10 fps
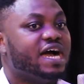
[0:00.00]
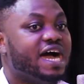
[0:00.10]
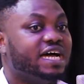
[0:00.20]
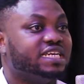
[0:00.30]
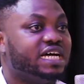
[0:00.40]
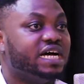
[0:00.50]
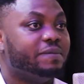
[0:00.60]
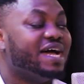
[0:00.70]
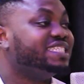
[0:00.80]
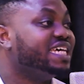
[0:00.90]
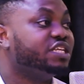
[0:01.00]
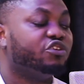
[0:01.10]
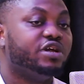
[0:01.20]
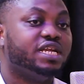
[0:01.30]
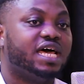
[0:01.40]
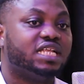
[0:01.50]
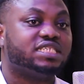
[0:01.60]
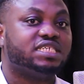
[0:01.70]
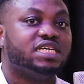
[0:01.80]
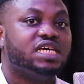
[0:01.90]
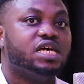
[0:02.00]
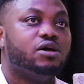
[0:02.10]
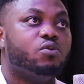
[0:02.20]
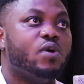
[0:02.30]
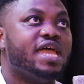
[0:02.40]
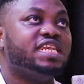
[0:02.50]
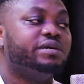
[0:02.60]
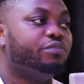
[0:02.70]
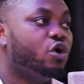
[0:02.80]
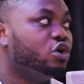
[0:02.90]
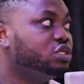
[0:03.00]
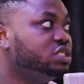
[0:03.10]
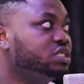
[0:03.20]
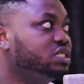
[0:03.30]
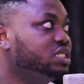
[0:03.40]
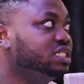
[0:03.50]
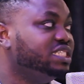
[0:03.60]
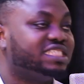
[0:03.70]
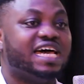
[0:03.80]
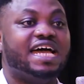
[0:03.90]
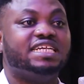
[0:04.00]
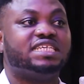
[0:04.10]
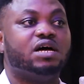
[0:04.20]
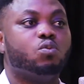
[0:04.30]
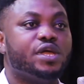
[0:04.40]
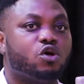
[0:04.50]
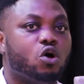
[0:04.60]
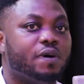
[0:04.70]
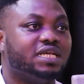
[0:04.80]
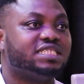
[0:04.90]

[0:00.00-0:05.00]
And I said it already that when the board decides and wake up and